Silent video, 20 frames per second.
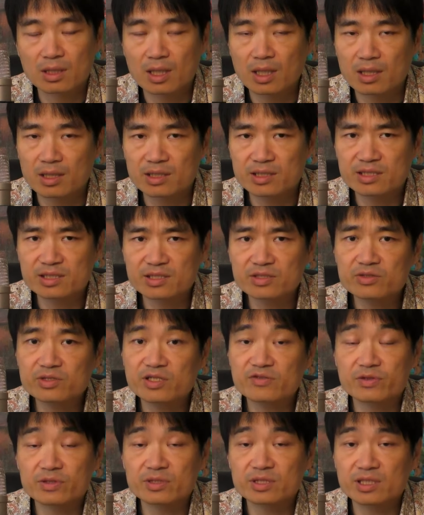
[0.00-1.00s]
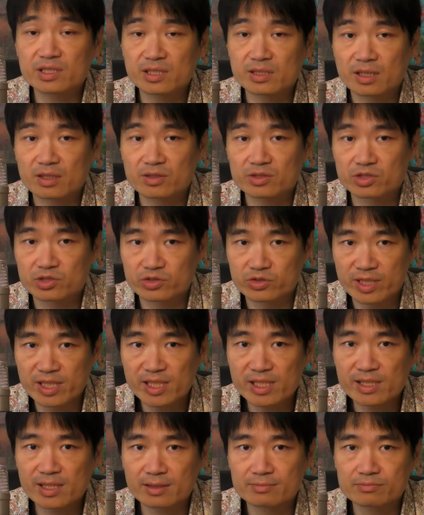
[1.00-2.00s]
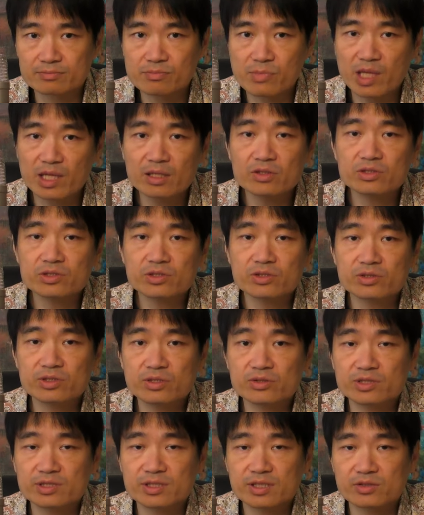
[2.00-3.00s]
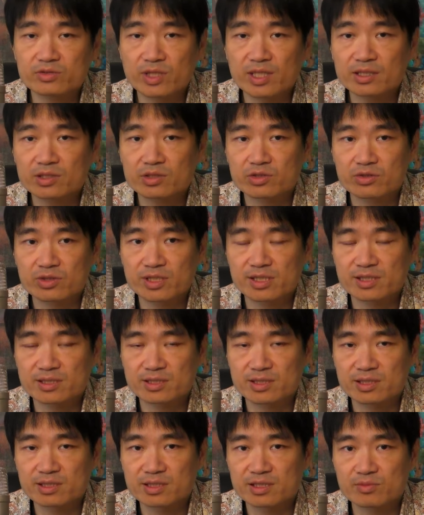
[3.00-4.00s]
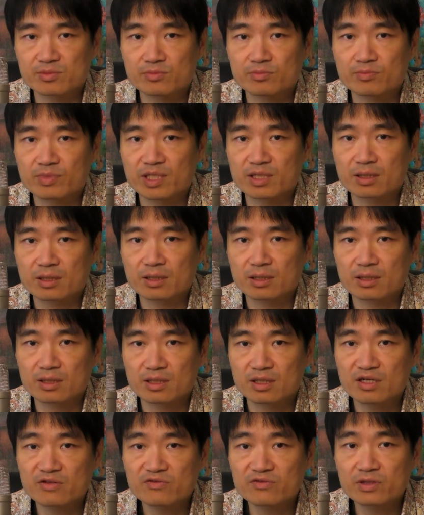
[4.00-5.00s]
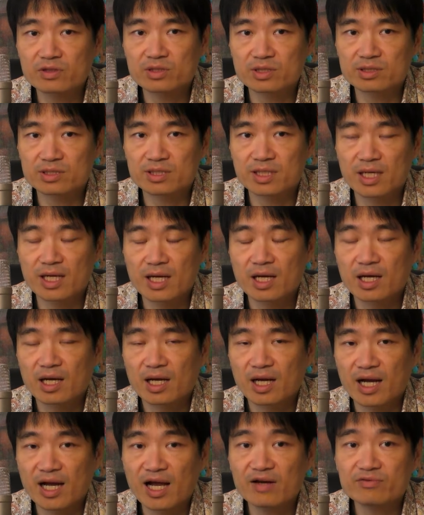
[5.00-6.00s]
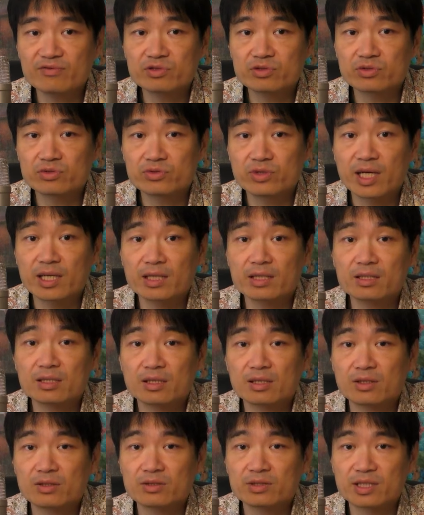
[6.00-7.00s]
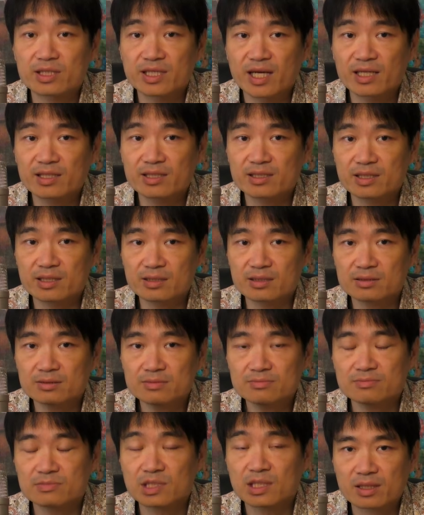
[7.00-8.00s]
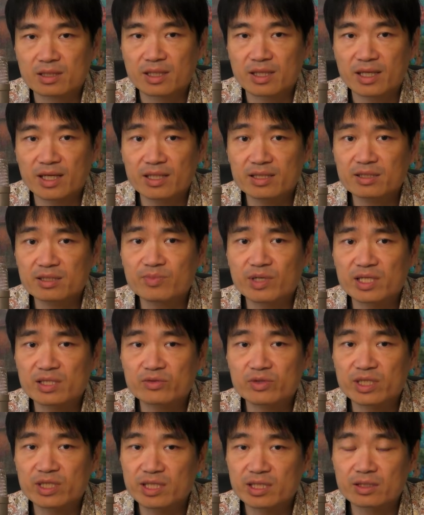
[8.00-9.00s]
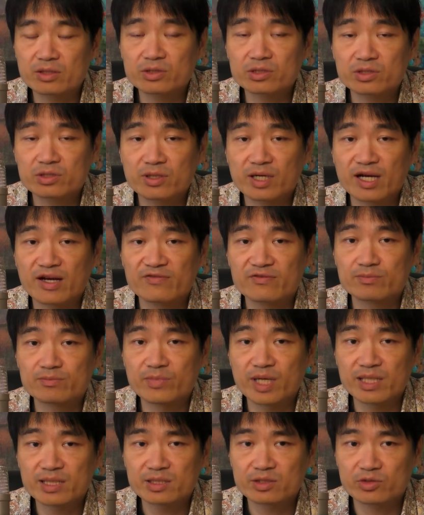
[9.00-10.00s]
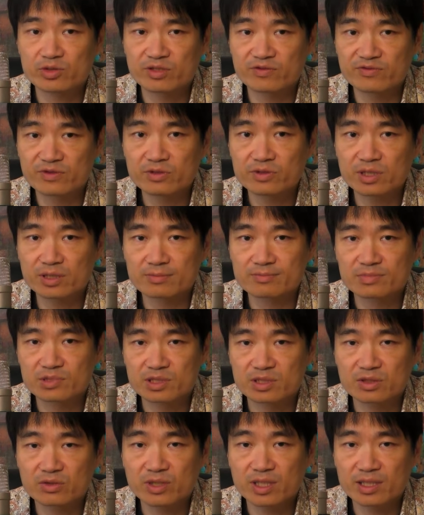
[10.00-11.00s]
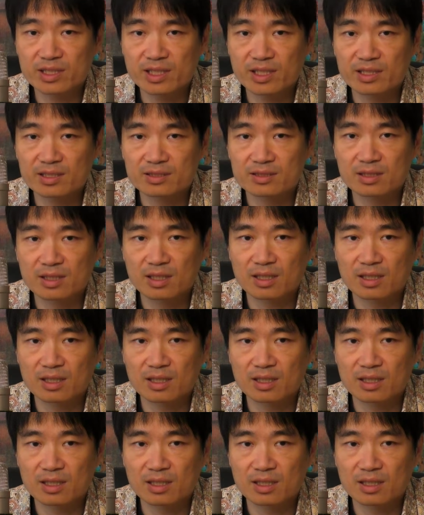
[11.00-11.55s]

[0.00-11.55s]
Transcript: It's a little different in Australia. They also use the ranked choice system, but their voters have to rank all the candidates. And by the way, they also have mandatory voting. So I guess